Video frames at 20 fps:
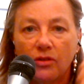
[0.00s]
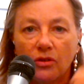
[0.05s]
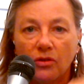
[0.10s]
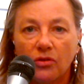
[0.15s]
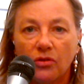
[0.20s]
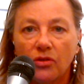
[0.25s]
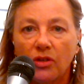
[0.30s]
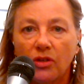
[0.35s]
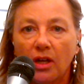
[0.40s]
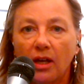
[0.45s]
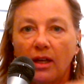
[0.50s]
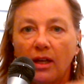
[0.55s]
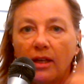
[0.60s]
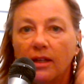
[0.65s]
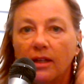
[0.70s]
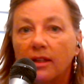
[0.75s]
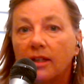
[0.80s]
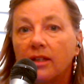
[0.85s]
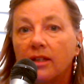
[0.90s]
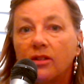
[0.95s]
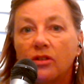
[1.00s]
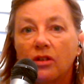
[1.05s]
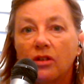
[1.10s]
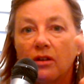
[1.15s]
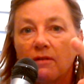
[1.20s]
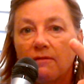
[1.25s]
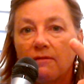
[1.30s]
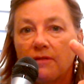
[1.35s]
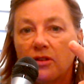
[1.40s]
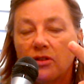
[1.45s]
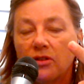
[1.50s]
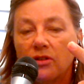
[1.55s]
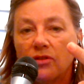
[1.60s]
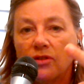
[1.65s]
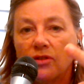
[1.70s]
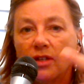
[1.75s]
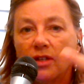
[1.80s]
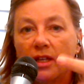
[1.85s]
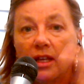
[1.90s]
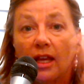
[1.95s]
your style, it's your
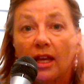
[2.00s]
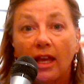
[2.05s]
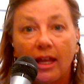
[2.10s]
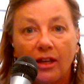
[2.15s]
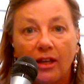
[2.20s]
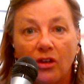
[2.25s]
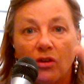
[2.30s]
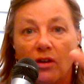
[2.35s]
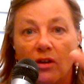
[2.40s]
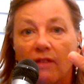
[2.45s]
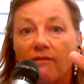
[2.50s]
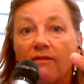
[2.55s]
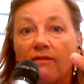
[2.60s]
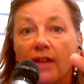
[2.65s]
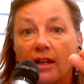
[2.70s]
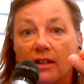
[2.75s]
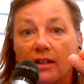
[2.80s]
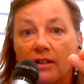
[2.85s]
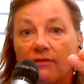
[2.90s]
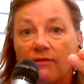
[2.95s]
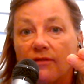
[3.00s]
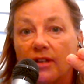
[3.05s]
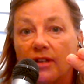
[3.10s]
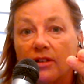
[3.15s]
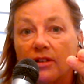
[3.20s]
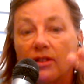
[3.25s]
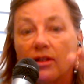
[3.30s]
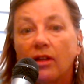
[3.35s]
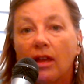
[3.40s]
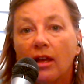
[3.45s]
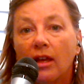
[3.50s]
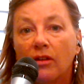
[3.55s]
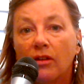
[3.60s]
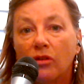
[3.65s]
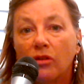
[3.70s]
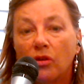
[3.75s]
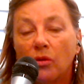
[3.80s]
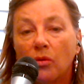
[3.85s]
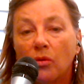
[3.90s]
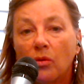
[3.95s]
efficiency and your effectiveness
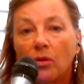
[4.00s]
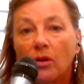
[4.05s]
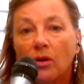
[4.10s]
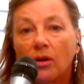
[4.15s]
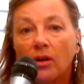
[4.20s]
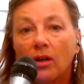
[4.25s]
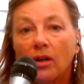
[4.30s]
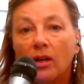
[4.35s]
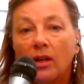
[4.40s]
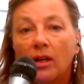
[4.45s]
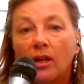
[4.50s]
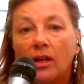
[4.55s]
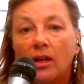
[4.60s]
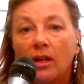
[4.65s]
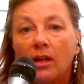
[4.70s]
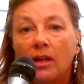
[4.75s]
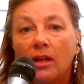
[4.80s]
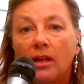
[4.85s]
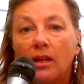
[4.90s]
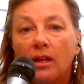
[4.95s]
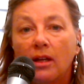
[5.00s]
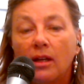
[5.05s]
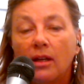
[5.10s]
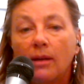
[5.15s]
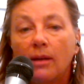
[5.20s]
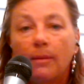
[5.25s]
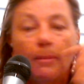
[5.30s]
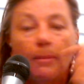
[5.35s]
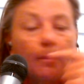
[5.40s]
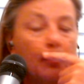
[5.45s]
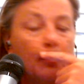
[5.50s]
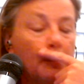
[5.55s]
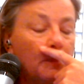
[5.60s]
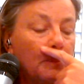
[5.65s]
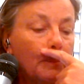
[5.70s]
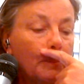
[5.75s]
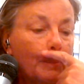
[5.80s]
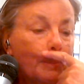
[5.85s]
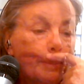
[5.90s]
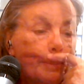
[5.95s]
and your
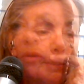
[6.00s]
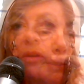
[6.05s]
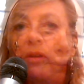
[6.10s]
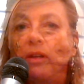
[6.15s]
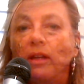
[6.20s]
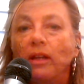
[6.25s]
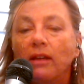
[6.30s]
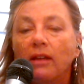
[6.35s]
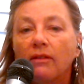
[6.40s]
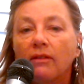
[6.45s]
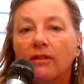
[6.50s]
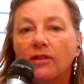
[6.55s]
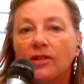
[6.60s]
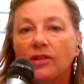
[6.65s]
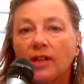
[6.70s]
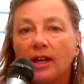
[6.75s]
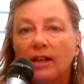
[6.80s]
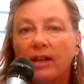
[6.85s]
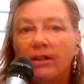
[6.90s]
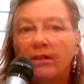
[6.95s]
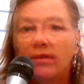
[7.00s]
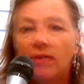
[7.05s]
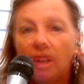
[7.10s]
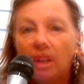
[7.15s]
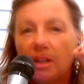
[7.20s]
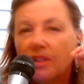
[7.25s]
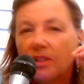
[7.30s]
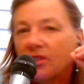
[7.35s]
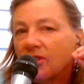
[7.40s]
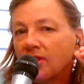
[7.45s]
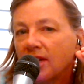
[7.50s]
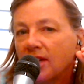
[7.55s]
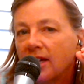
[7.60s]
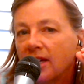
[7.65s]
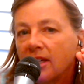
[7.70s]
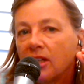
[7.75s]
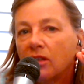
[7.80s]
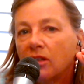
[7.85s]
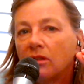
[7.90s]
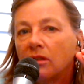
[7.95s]
security in the saddle. It's not just how
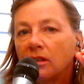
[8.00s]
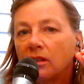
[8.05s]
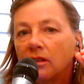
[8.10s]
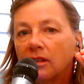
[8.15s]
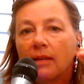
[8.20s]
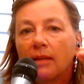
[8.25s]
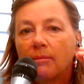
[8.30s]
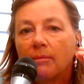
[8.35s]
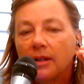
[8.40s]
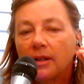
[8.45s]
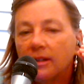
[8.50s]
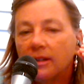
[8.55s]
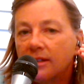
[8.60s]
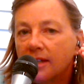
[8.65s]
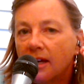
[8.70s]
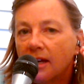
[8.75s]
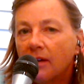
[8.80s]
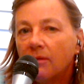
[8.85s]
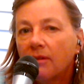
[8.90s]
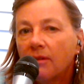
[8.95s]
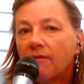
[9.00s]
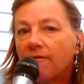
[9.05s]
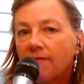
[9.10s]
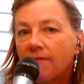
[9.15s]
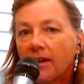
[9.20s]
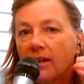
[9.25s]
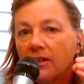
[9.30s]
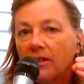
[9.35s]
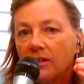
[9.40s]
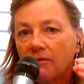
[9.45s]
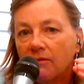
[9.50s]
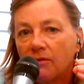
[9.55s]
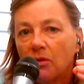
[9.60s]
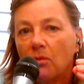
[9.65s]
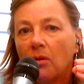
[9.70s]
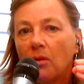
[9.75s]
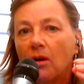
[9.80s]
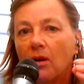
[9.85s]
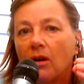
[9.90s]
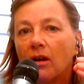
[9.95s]
you look, but it's how effective
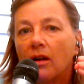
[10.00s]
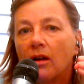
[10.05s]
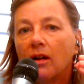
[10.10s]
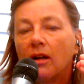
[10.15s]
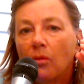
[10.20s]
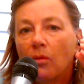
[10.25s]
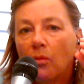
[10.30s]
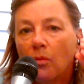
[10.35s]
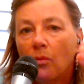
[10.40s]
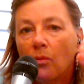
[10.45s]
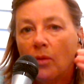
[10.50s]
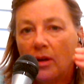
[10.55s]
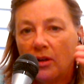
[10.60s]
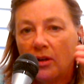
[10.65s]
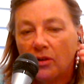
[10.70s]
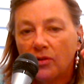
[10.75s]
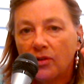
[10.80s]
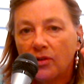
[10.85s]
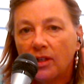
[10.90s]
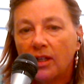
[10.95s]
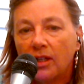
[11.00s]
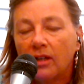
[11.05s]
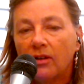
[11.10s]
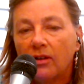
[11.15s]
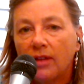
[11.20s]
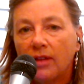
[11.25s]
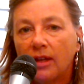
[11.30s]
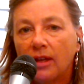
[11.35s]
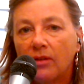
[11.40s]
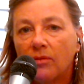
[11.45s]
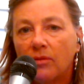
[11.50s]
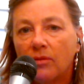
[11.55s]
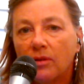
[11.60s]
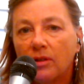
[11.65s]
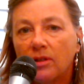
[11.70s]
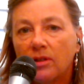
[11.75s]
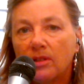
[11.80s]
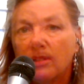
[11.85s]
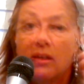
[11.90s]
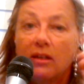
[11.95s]
you are when you're sitting on that
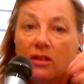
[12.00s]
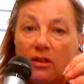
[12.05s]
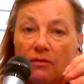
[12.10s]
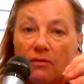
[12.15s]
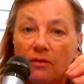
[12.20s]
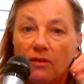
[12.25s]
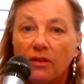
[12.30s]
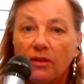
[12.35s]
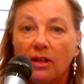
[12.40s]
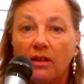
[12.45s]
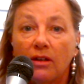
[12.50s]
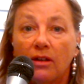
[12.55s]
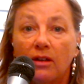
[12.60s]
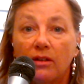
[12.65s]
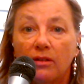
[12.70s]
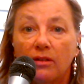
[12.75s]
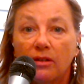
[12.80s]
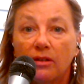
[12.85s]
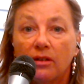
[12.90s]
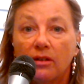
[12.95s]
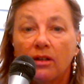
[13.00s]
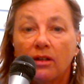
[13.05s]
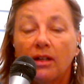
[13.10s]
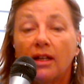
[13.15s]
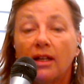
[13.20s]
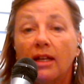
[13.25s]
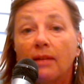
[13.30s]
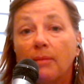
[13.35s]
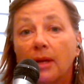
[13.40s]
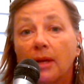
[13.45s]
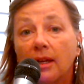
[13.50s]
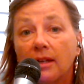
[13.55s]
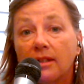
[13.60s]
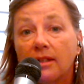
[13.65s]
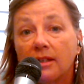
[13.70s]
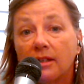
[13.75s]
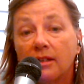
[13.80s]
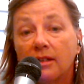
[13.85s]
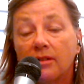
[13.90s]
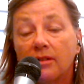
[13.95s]
horse. Different than hunter, because
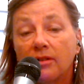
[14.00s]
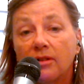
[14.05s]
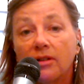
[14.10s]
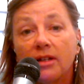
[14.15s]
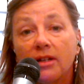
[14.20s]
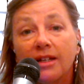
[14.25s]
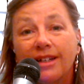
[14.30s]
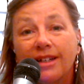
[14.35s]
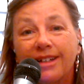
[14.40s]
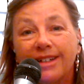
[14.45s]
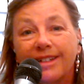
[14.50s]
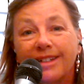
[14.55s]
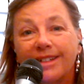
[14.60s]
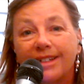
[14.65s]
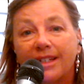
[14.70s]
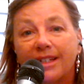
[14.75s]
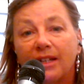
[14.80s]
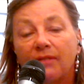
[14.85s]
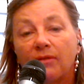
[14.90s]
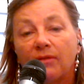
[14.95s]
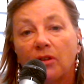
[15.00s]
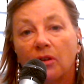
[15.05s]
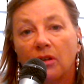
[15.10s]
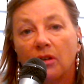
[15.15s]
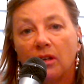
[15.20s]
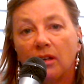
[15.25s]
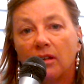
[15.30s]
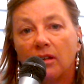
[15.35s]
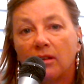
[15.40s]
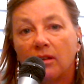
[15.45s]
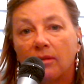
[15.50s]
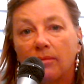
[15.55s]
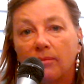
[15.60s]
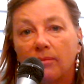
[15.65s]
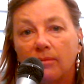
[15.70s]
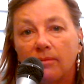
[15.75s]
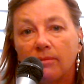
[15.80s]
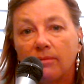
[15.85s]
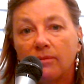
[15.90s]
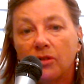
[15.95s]
a hunter is, if you're in a
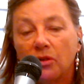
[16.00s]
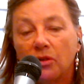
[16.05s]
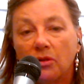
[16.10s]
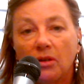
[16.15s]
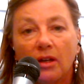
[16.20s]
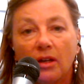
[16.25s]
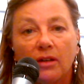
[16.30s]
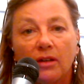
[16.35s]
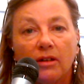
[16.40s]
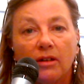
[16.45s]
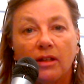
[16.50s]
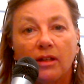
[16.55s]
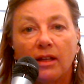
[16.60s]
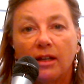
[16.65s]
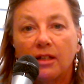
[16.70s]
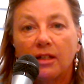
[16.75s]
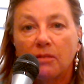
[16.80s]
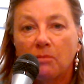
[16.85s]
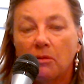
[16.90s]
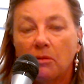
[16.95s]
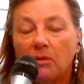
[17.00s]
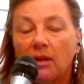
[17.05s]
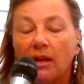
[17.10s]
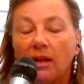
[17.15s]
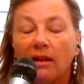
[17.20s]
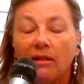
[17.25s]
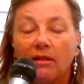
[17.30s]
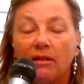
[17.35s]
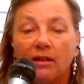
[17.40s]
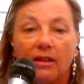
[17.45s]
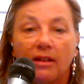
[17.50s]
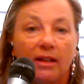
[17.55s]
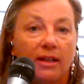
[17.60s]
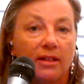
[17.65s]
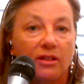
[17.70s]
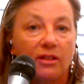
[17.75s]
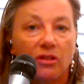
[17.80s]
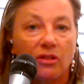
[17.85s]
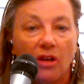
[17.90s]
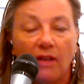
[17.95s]
junior hunter class, pony hunter
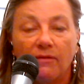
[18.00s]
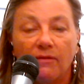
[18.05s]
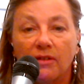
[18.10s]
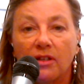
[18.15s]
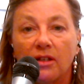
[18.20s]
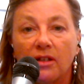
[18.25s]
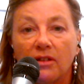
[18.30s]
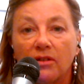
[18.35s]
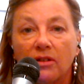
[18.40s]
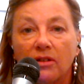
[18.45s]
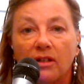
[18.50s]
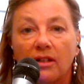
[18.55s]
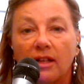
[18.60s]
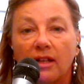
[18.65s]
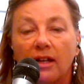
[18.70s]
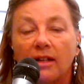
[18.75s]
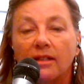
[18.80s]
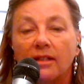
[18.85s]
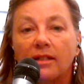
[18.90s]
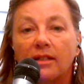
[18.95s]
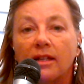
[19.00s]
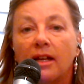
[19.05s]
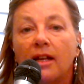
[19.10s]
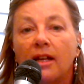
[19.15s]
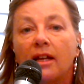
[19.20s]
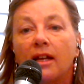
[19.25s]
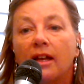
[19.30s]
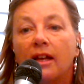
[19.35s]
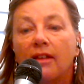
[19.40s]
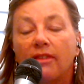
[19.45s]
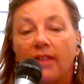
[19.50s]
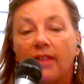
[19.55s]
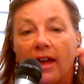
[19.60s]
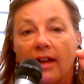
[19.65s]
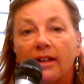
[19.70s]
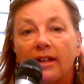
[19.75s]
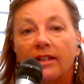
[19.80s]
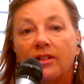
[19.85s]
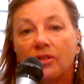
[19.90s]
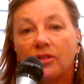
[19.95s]
class, novice hunter class,
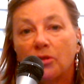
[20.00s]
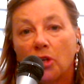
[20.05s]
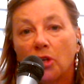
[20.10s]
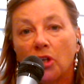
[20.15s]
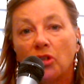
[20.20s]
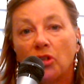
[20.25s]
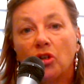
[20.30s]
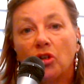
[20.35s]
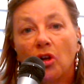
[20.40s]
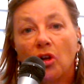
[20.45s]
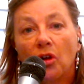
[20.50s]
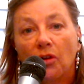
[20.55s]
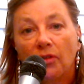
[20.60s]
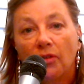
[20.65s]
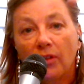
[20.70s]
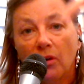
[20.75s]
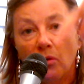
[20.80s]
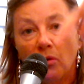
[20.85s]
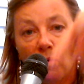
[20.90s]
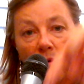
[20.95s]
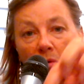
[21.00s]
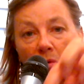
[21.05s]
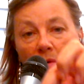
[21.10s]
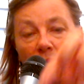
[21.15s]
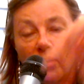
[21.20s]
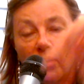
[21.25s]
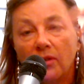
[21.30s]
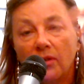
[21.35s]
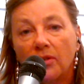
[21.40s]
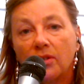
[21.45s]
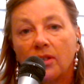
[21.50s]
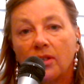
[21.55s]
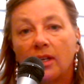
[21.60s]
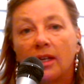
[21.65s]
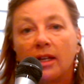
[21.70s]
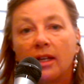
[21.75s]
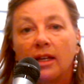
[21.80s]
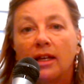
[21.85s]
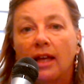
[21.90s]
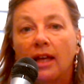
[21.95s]
that is judged on the horse.
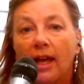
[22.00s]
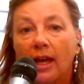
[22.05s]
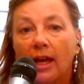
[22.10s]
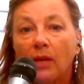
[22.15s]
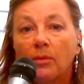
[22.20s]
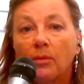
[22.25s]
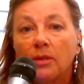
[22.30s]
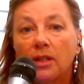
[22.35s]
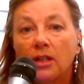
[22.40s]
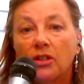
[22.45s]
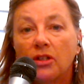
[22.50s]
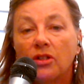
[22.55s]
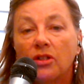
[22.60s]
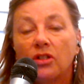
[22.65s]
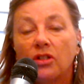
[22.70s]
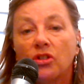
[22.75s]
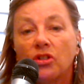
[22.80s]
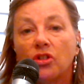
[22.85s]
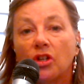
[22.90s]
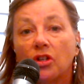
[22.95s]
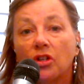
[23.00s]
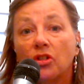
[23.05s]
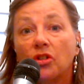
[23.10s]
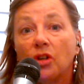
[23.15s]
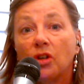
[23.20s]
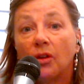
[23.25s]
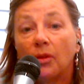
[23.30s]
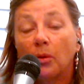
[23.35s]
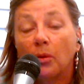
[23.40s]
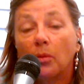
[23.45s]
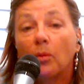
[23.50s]
Equitation is judged on the